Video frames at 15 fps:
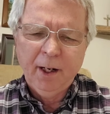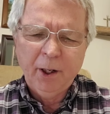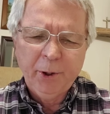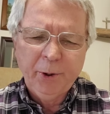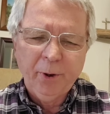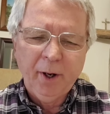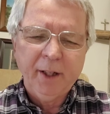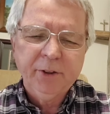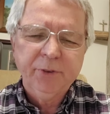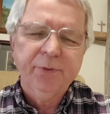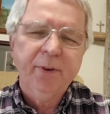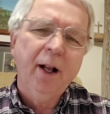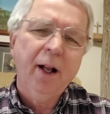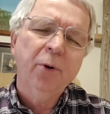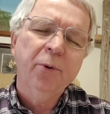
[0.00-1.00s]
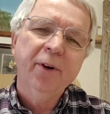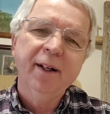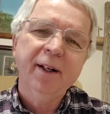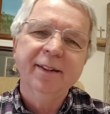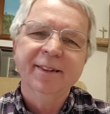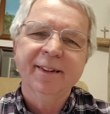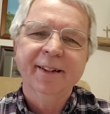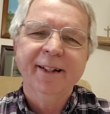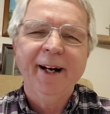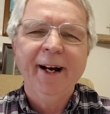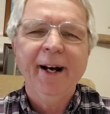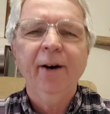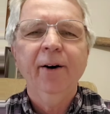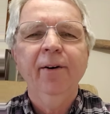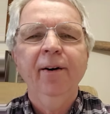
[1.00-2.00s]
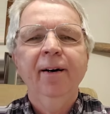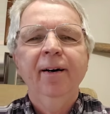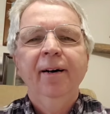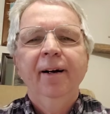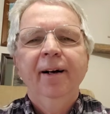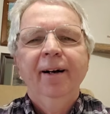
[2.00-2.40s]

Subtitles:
A Christ follower is now,